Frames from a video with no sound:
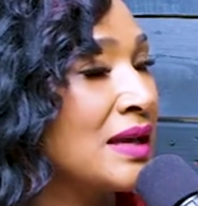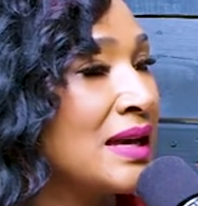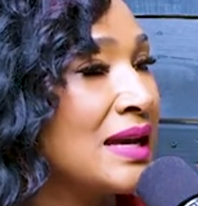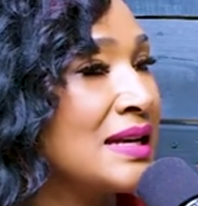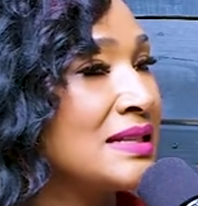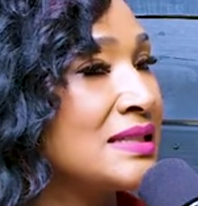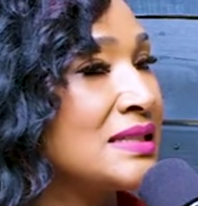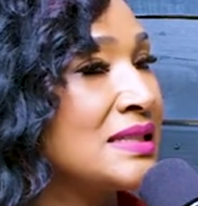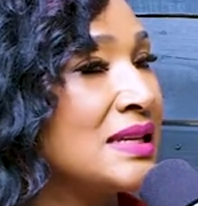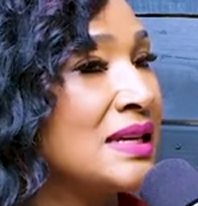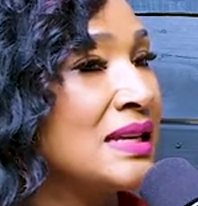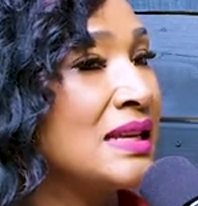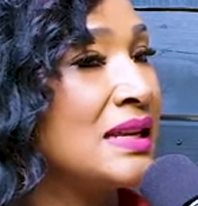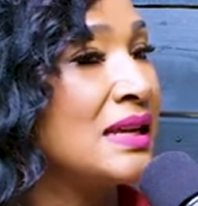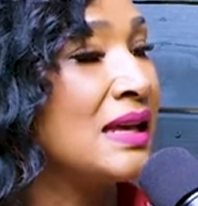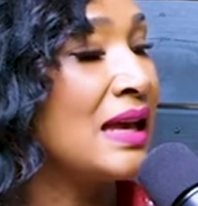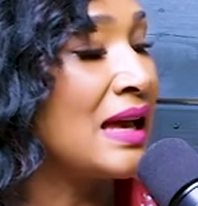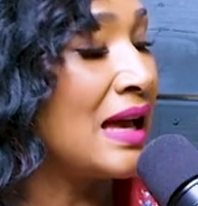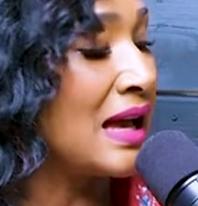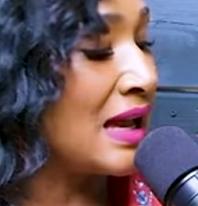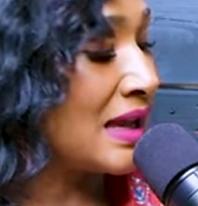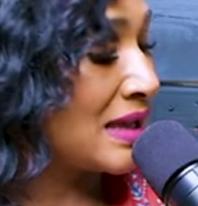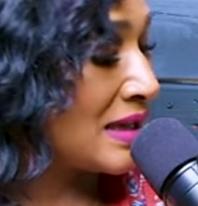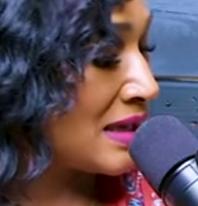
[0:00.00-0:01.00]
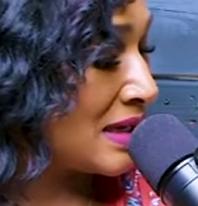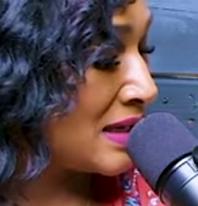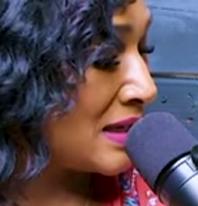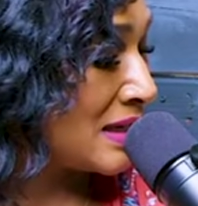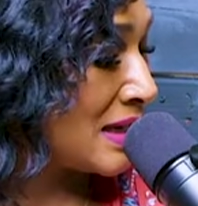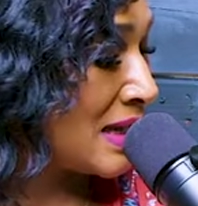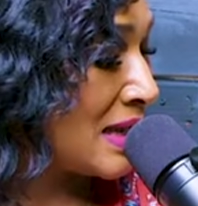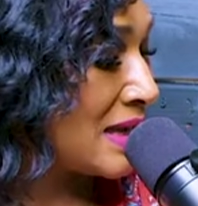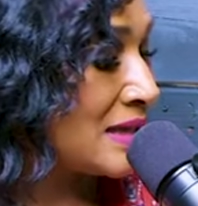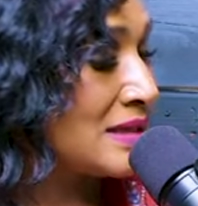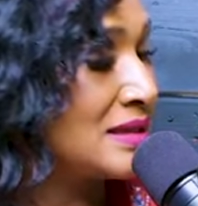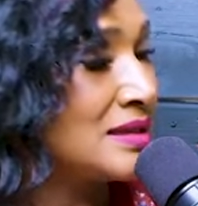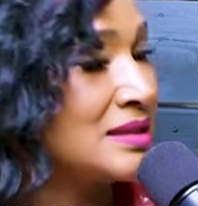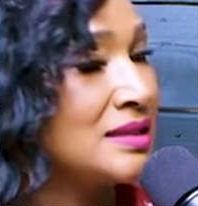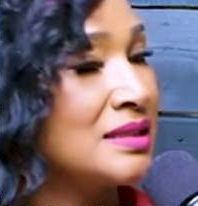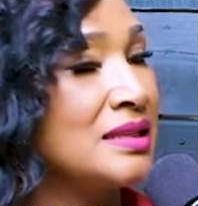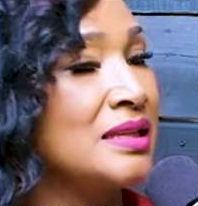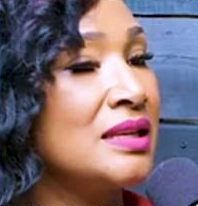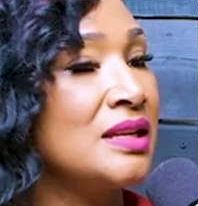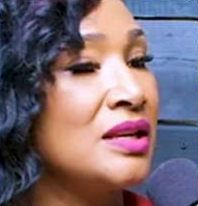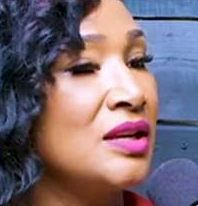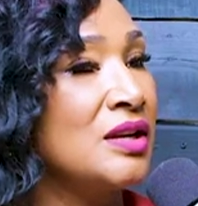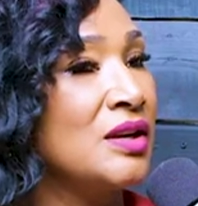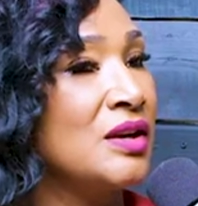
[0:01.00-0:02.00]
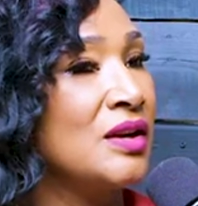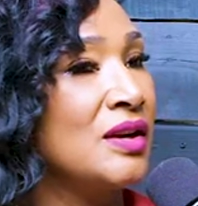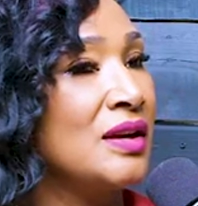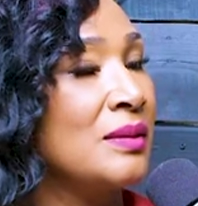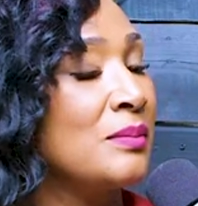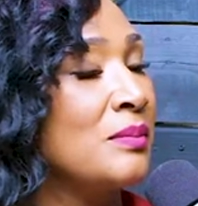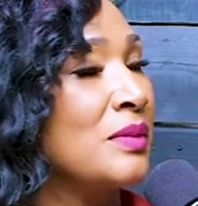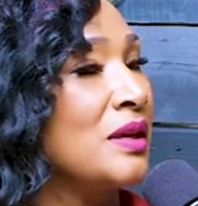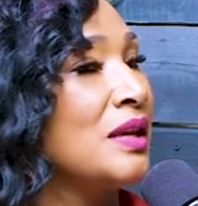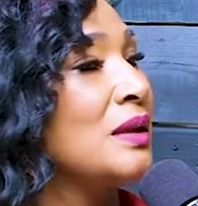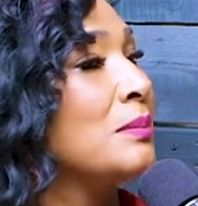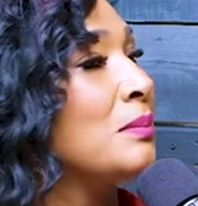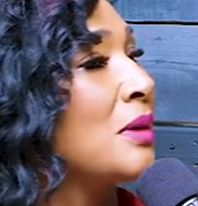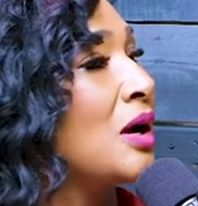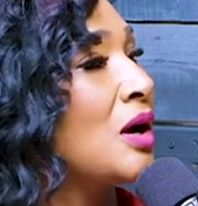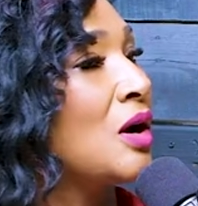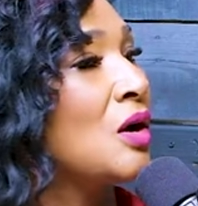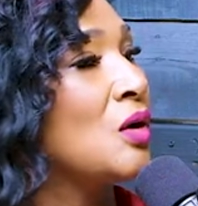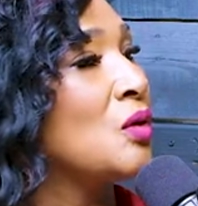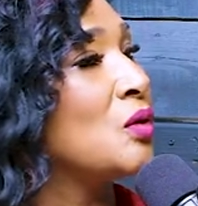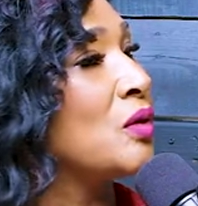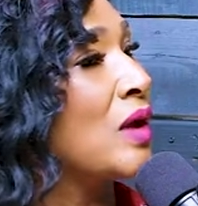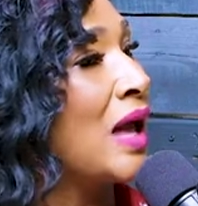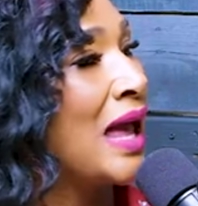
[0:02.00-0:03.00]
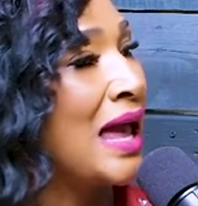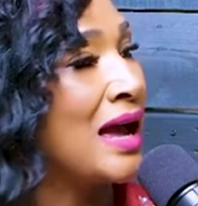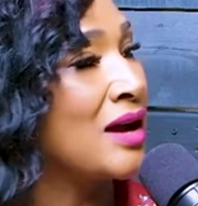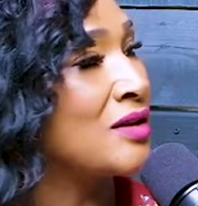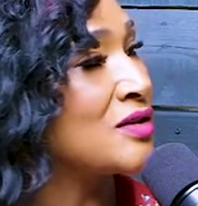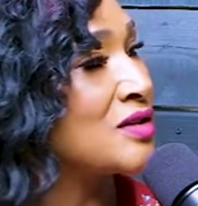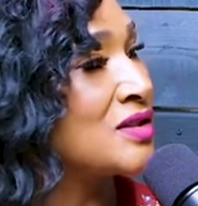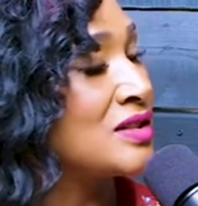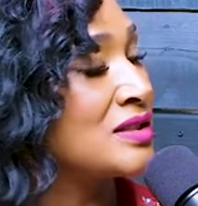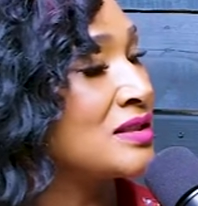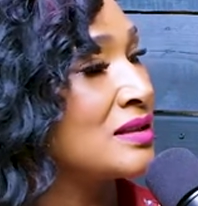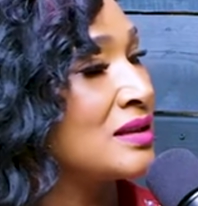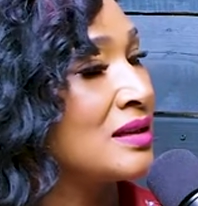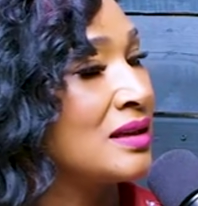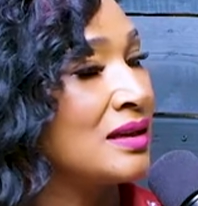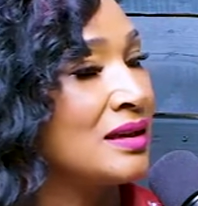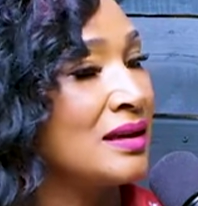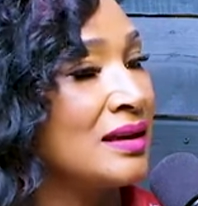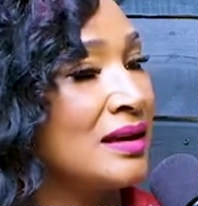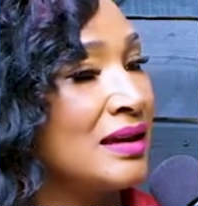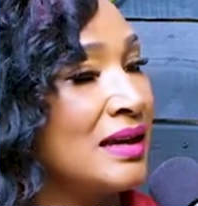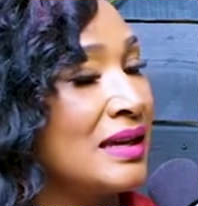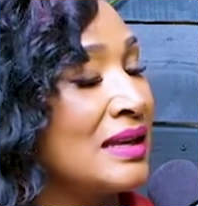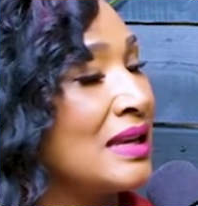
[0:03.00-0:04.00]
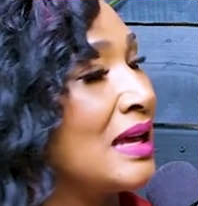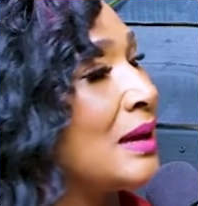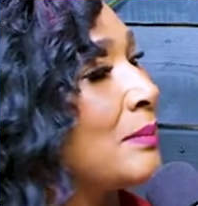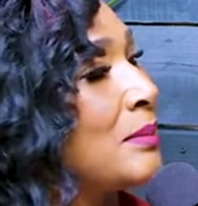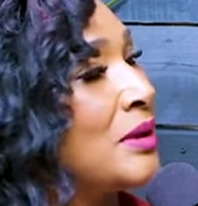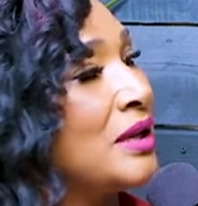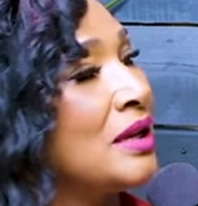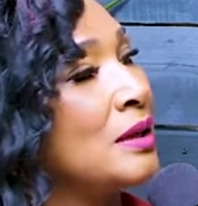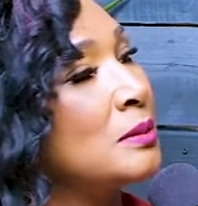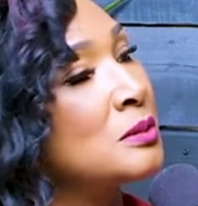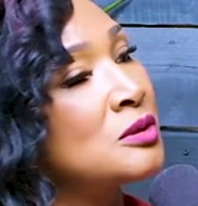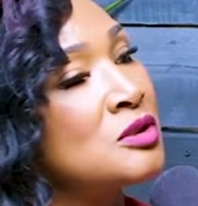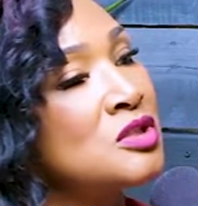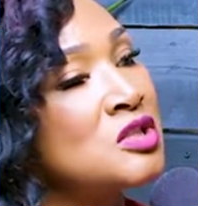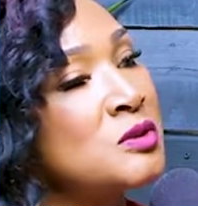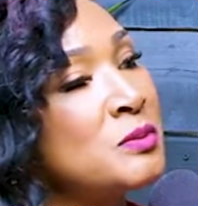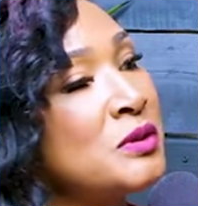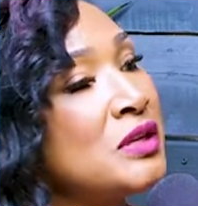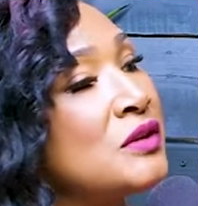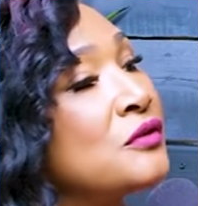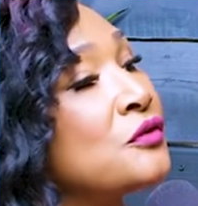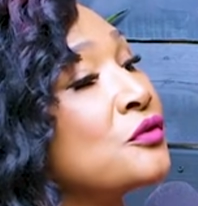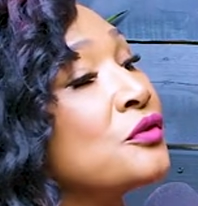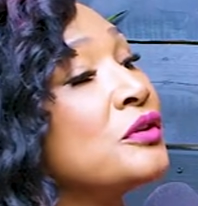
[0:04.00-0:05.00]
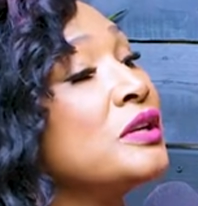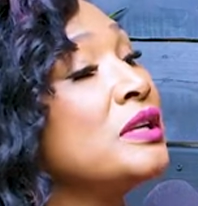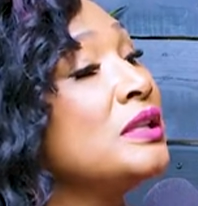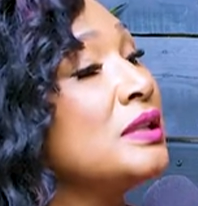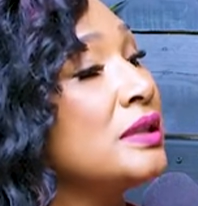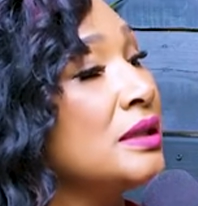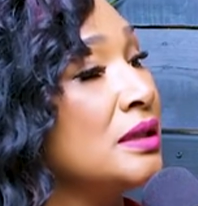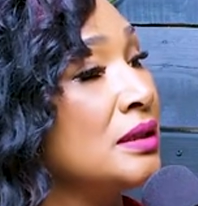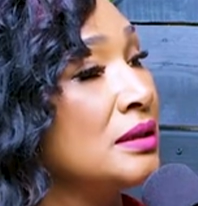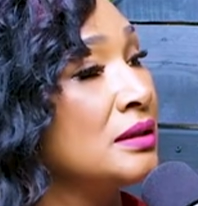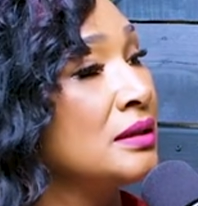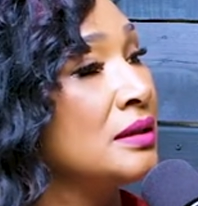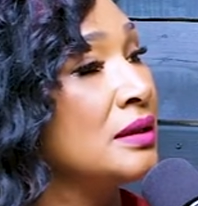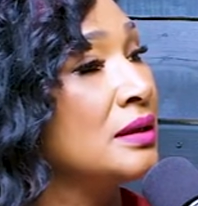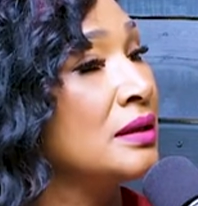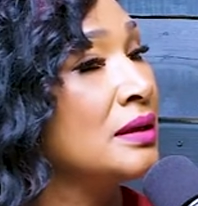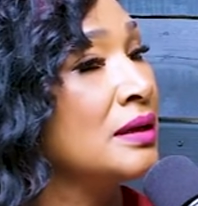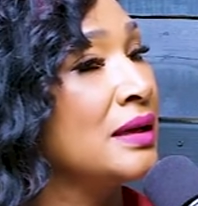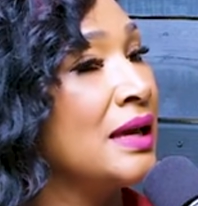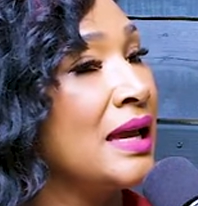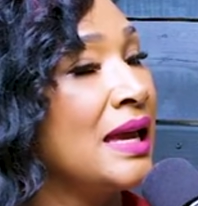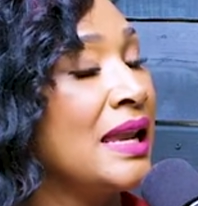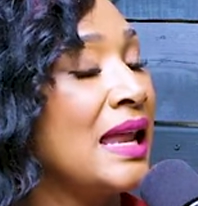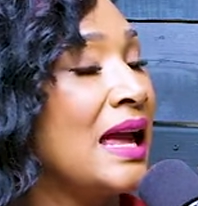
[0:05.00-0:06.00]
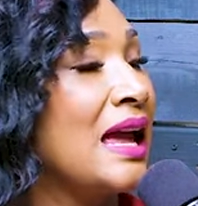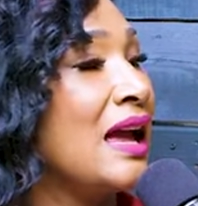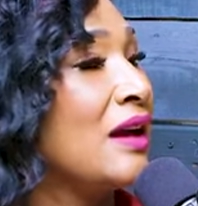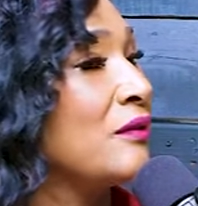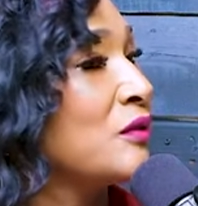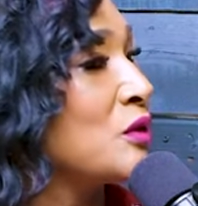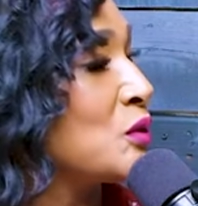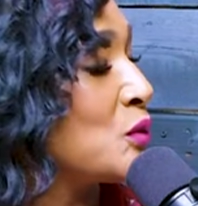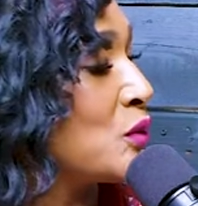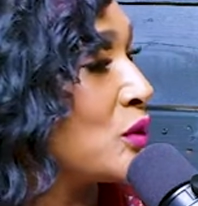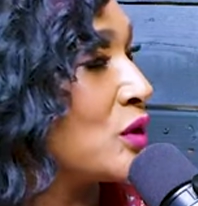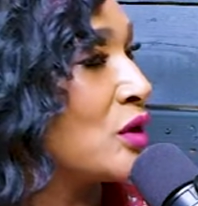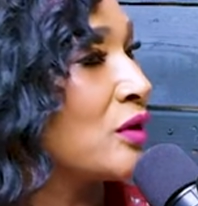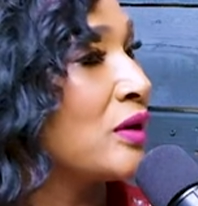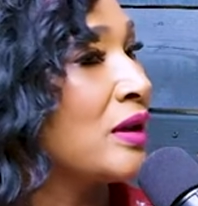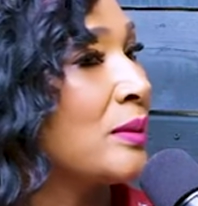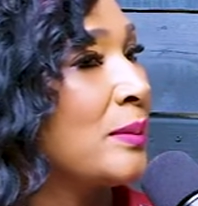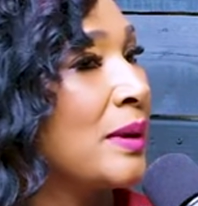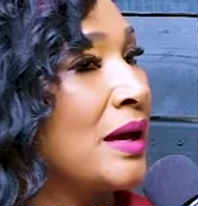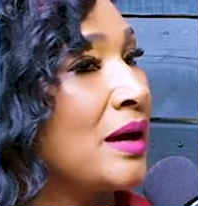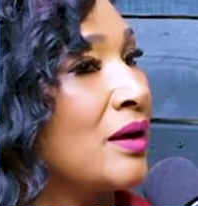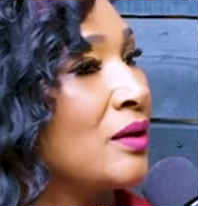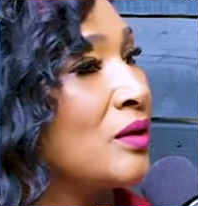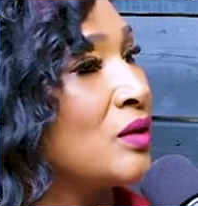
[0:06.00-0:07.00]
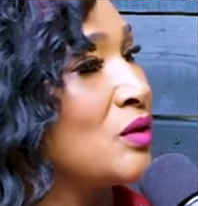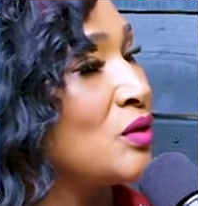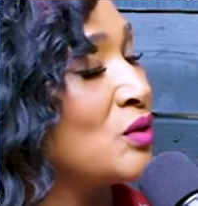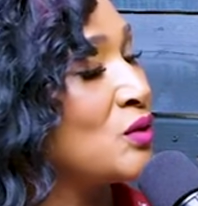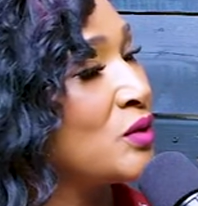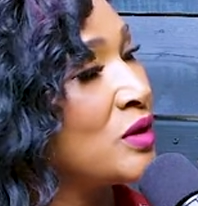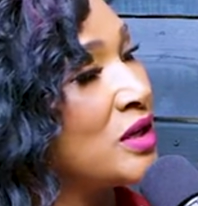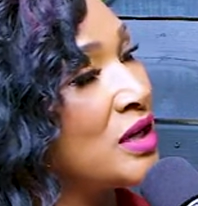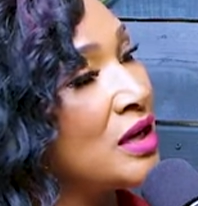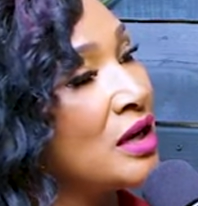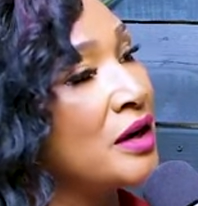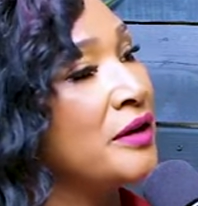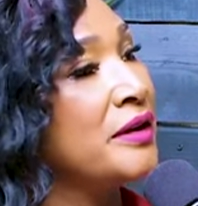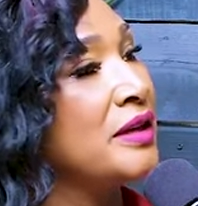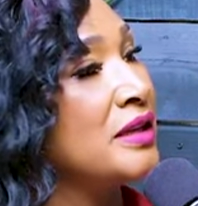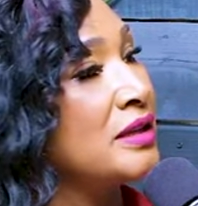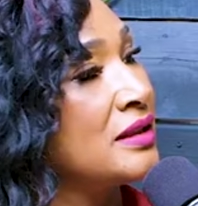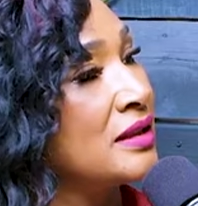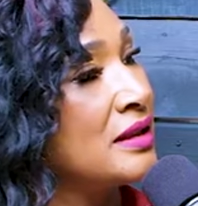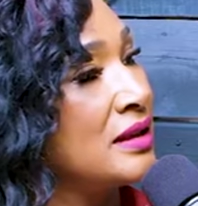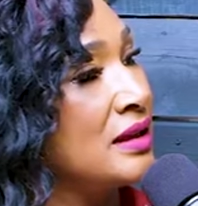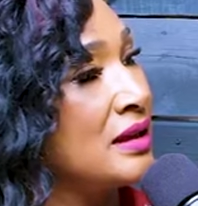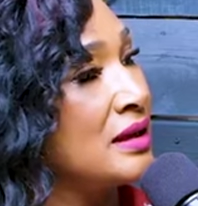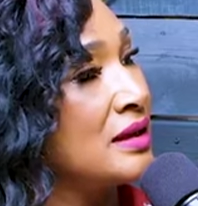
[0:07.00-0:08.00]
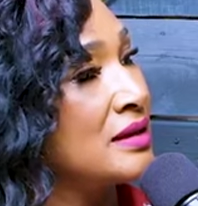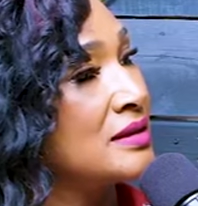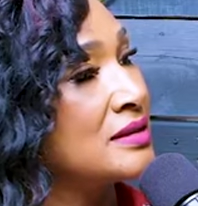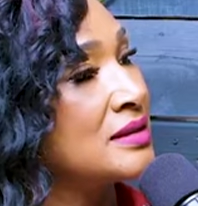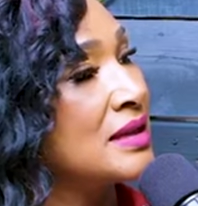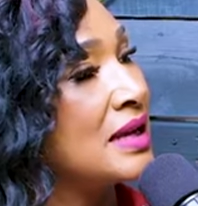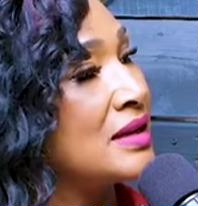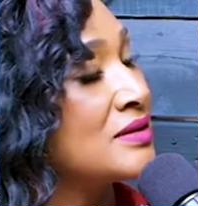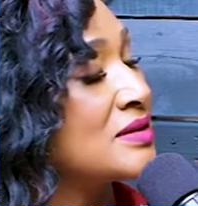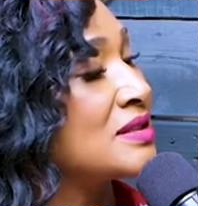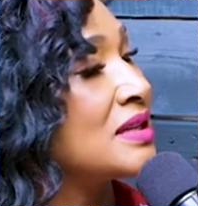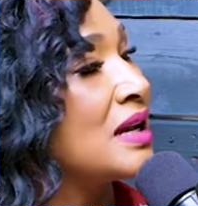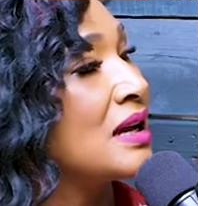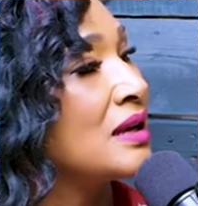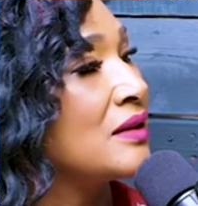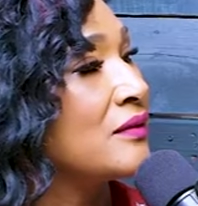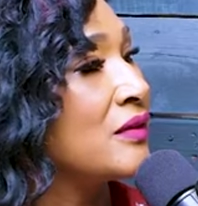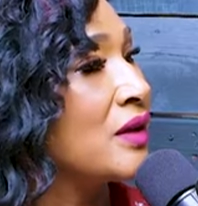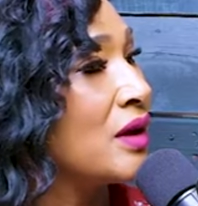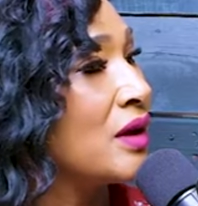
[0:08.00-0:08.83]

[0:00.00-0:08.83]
I said, I cannot sit here and be in my own house and not be able to speak freely. And I have to worry about you carrying things outside of the